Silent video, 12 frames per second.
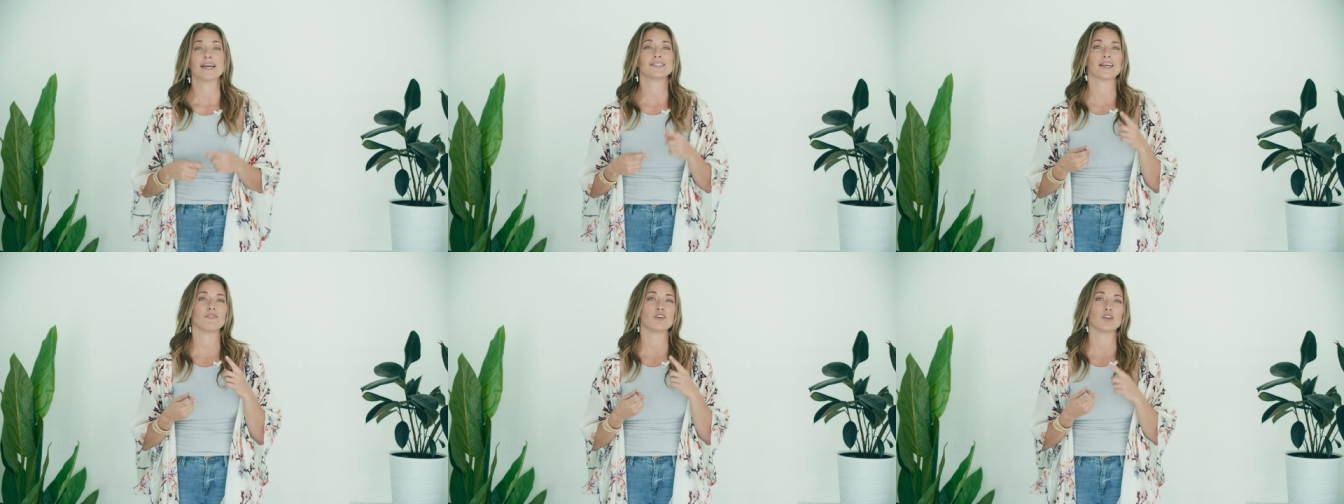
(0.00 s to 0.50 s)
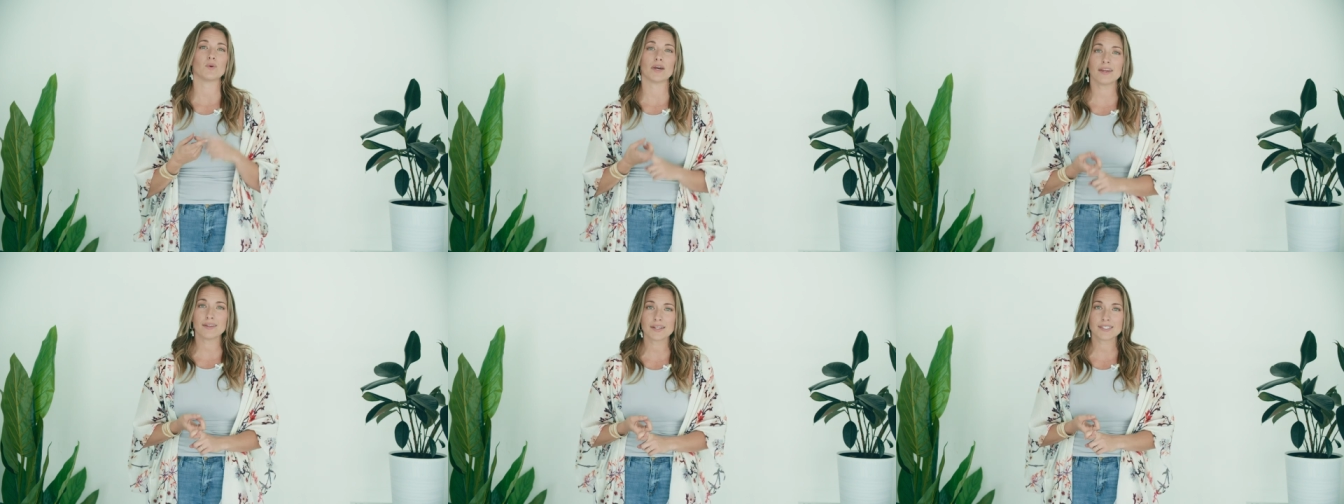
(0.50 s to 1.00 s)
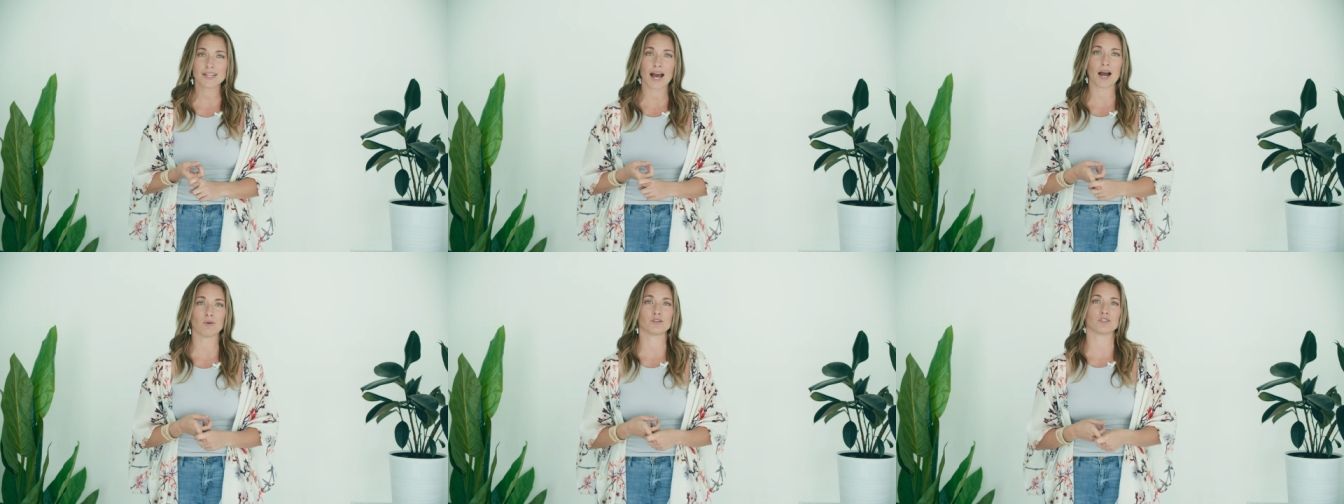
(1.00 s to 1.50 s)
saving you endless
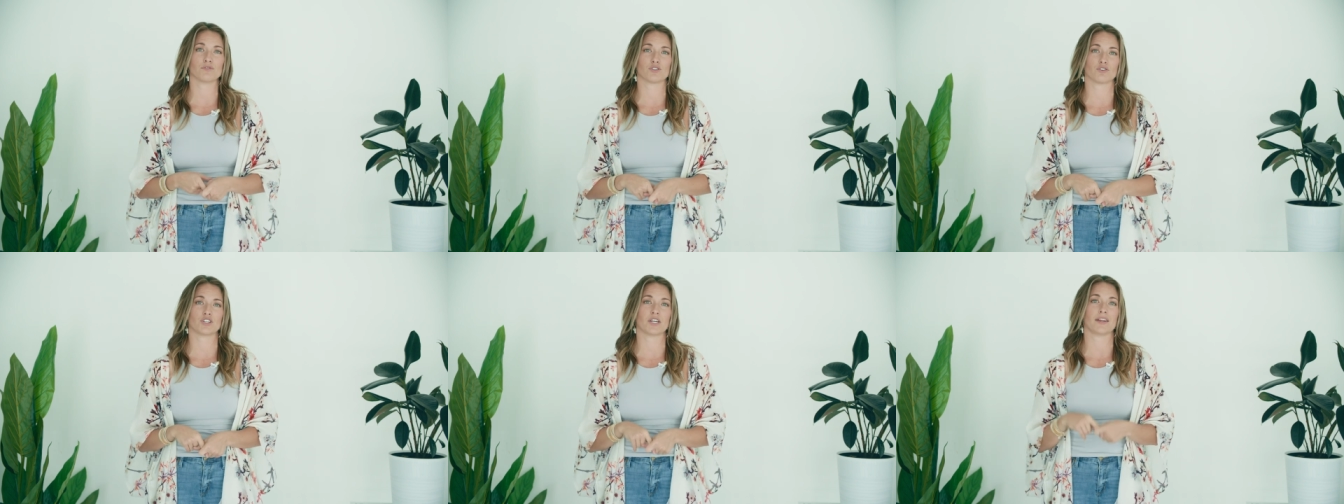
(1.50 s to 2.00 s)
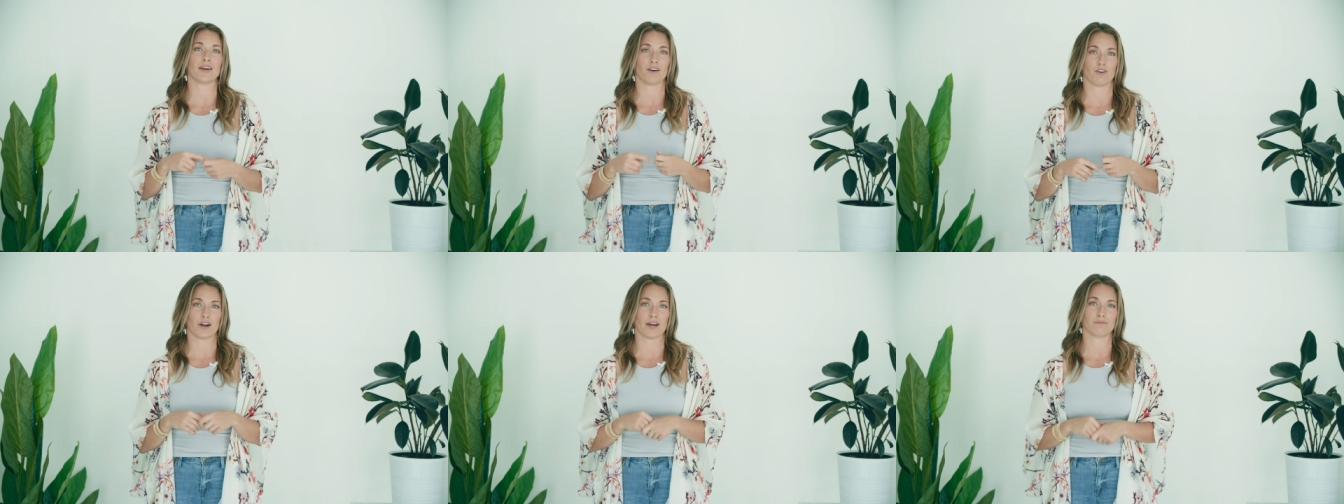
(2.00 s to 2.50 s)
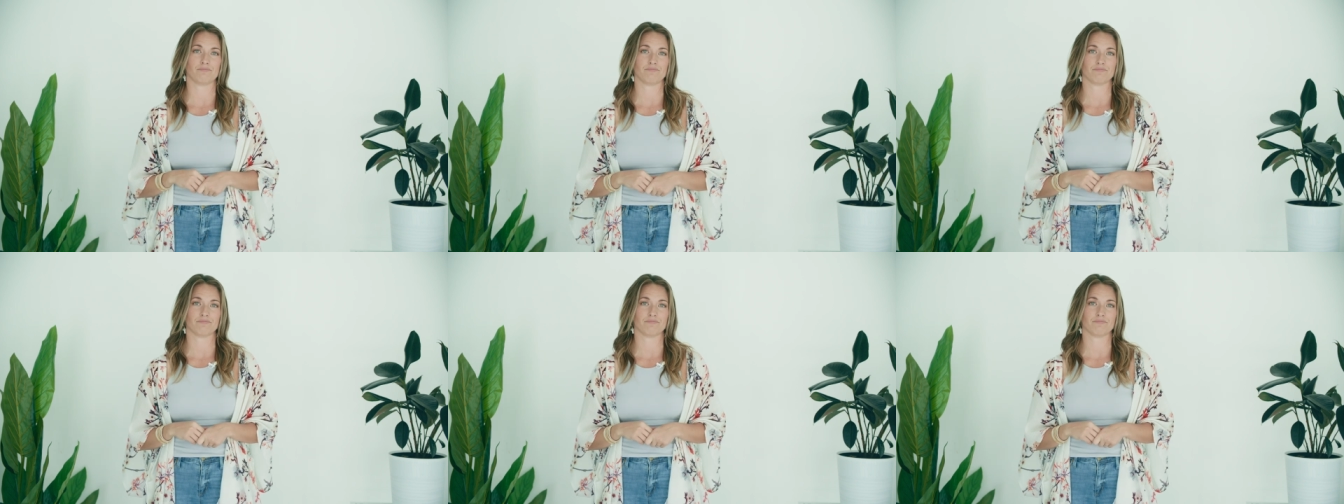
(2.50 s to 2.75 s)
hours of searching the internet.